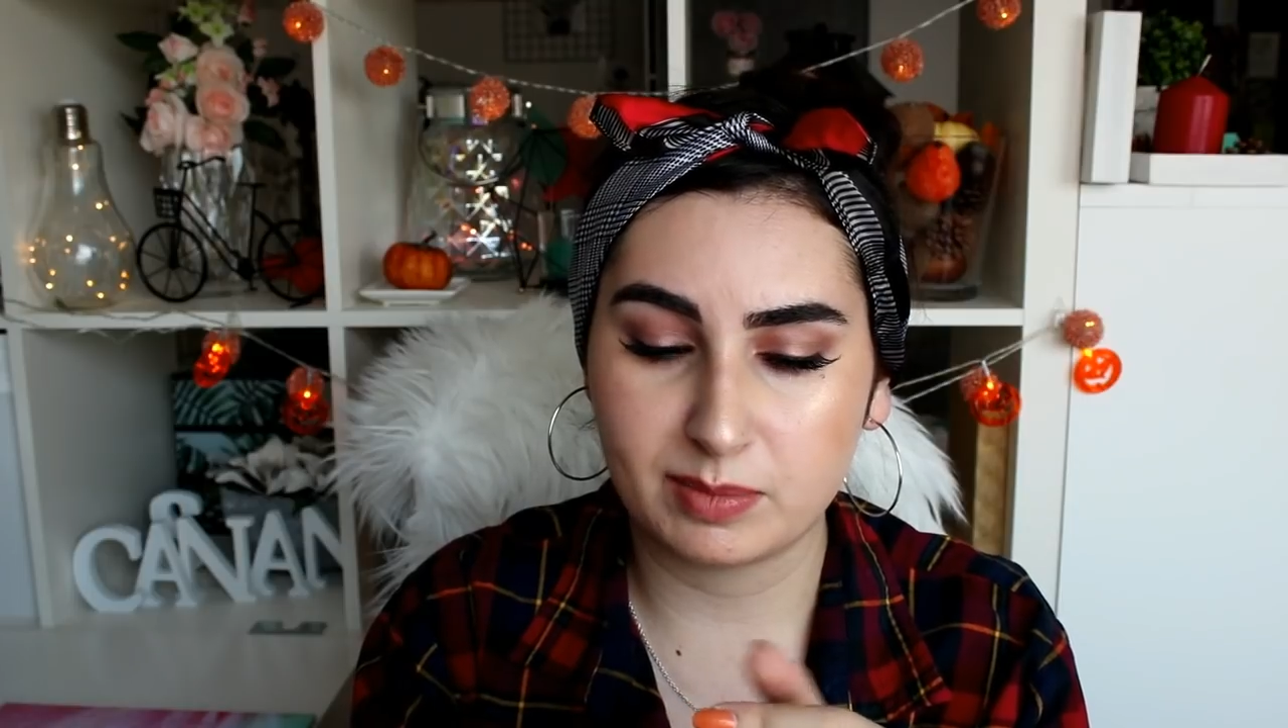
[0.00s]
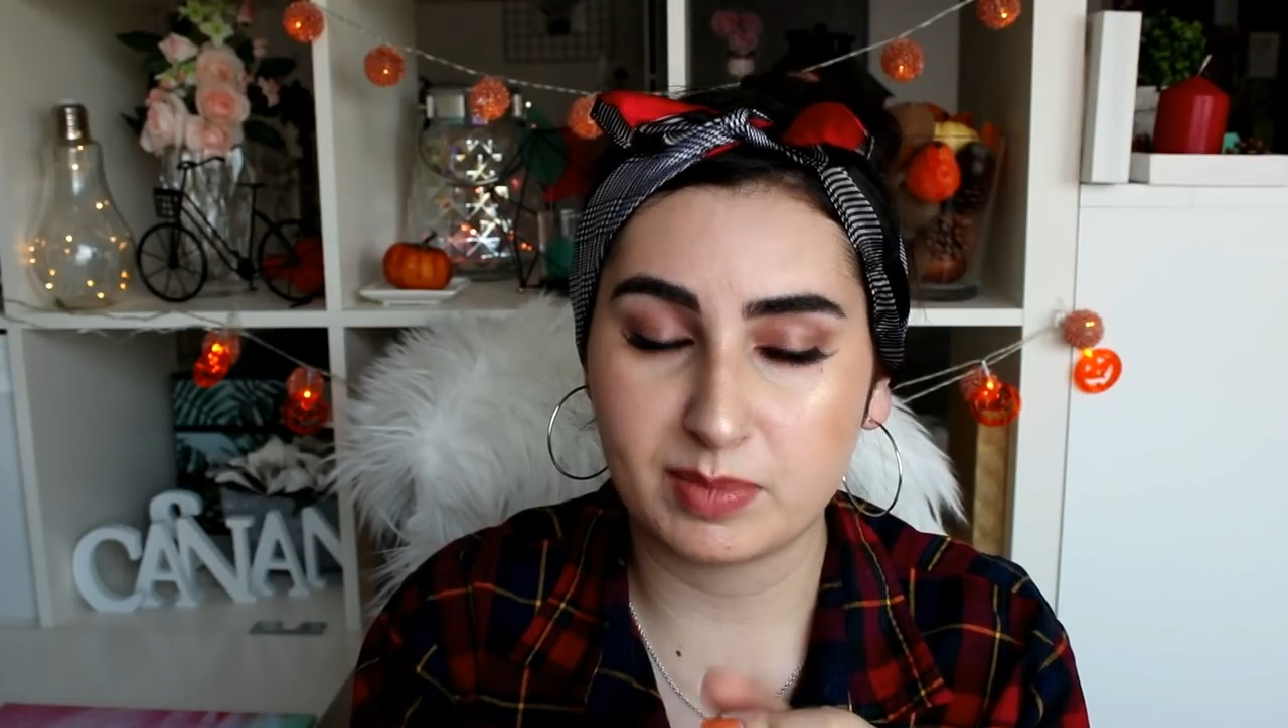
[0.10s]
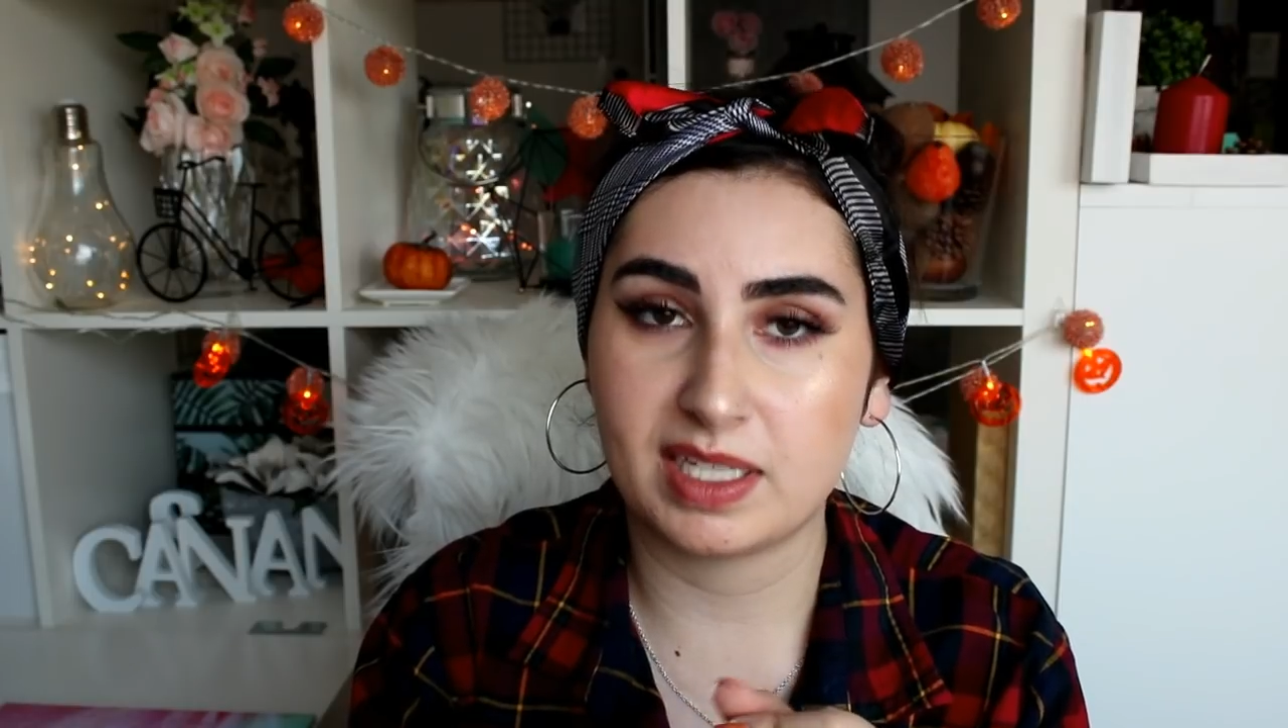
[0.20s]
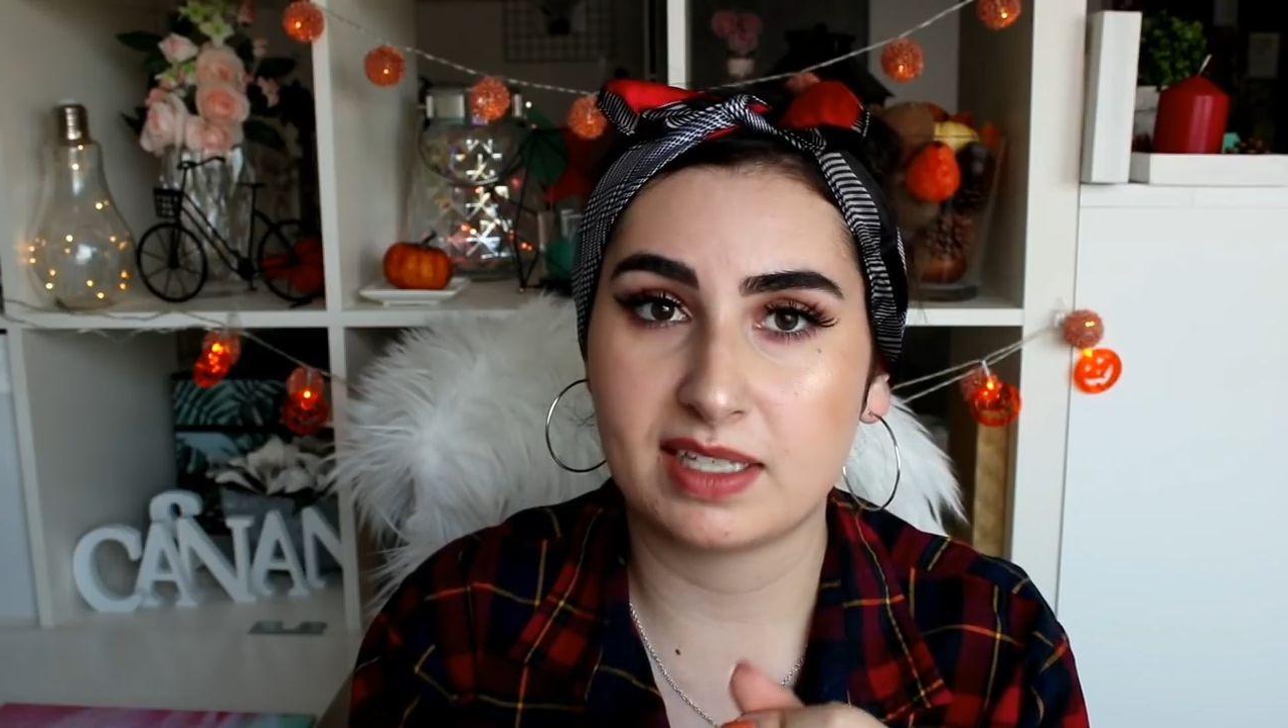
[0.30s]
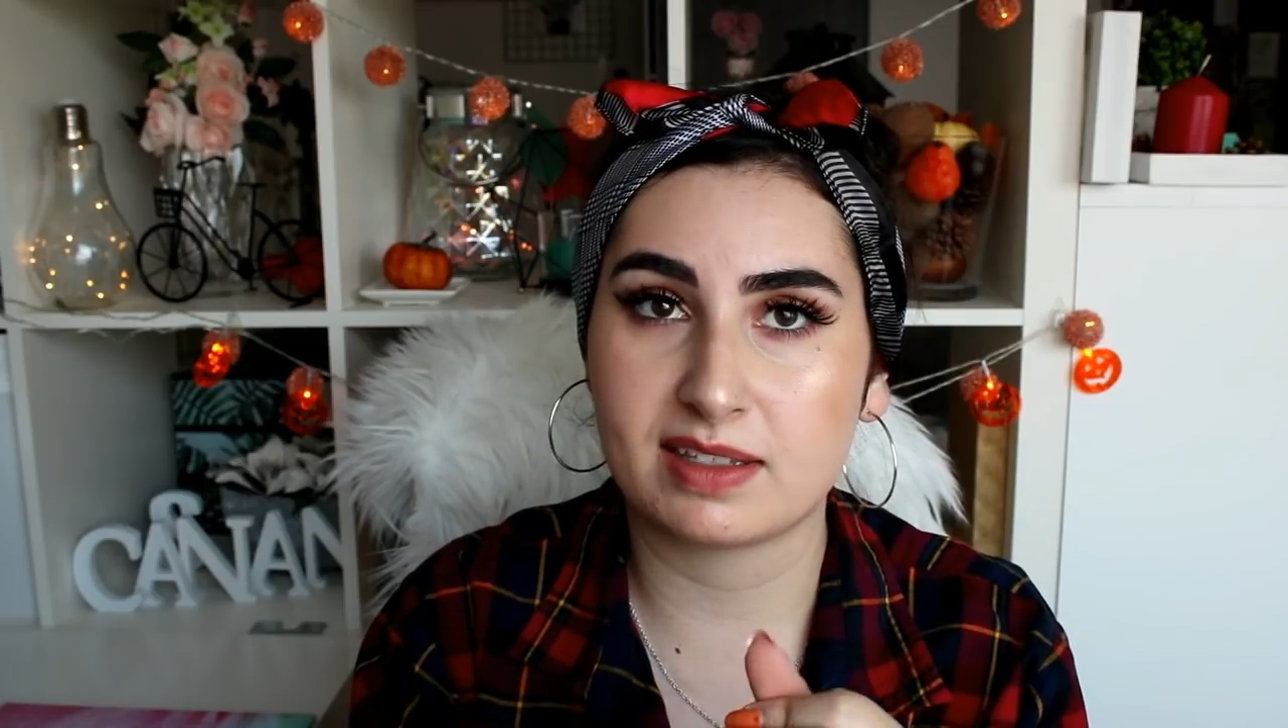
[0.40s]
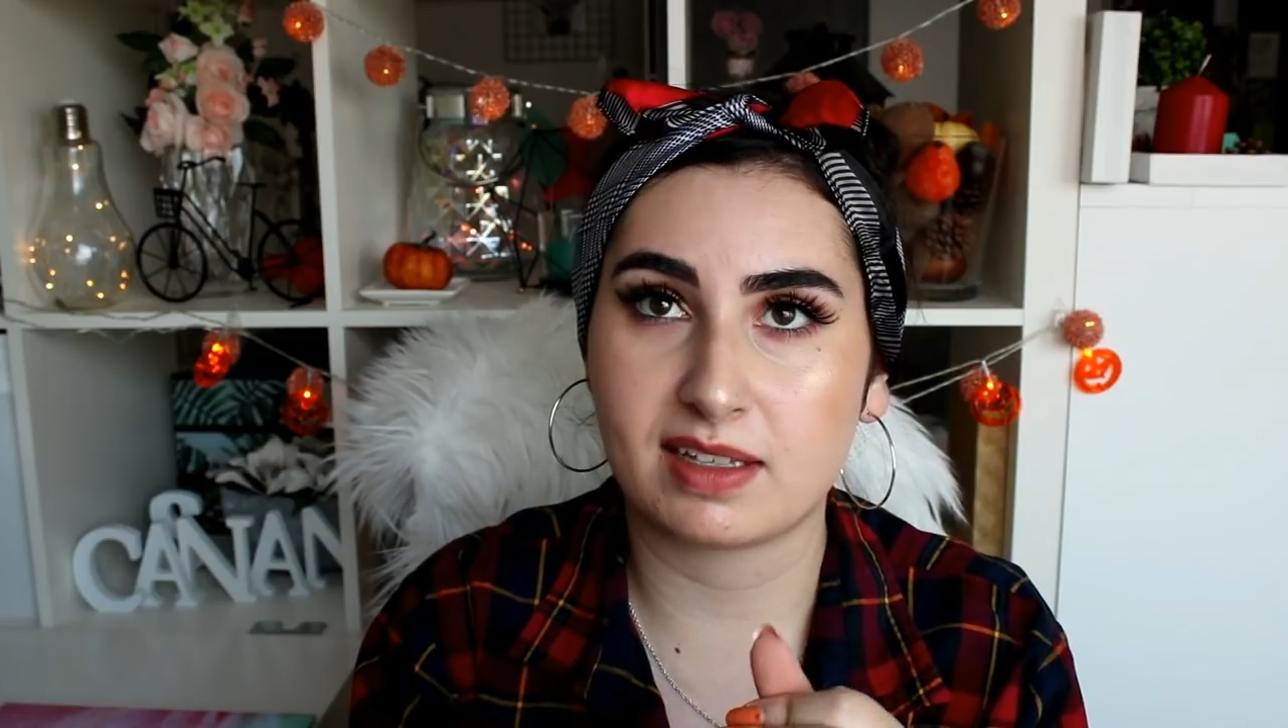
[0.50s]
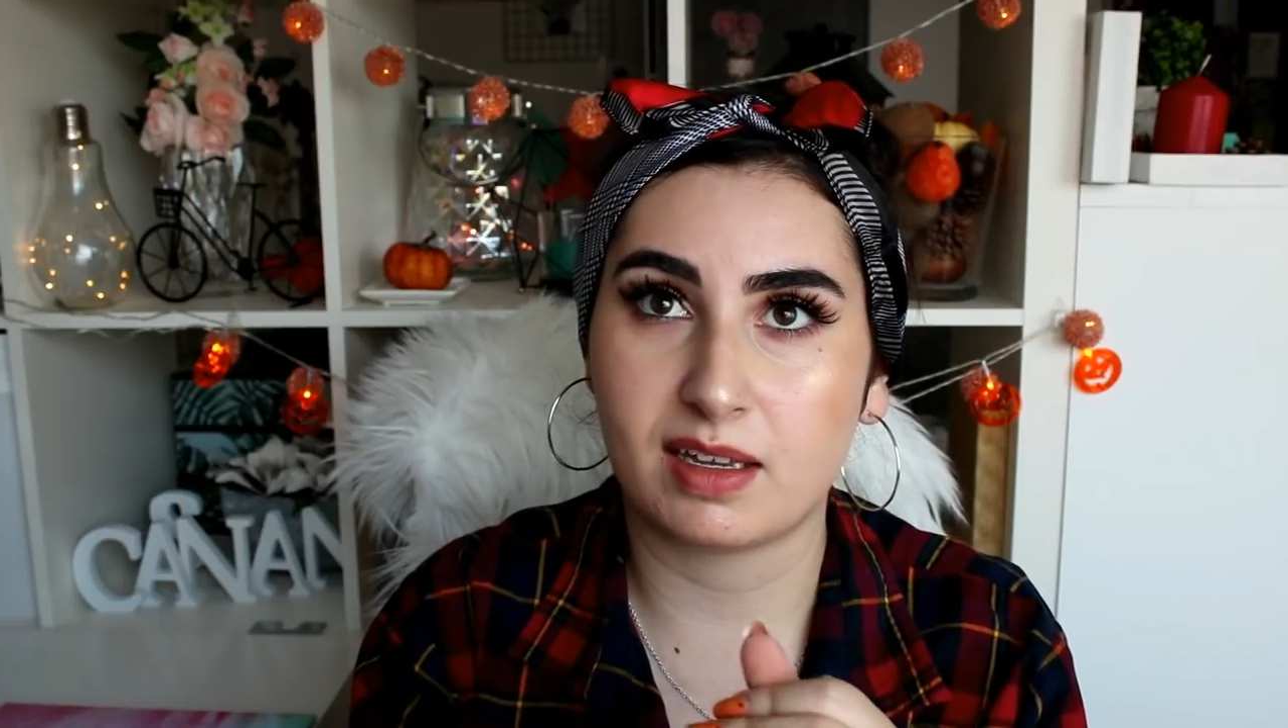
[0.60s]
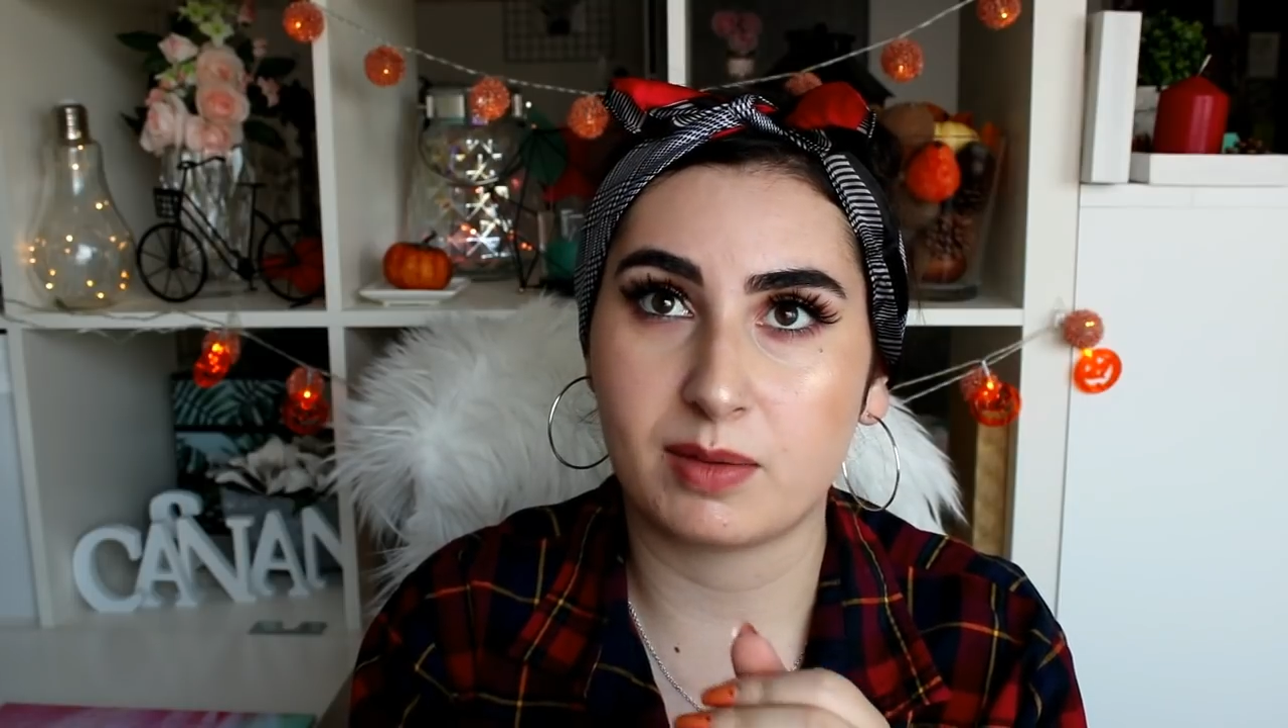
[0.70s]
means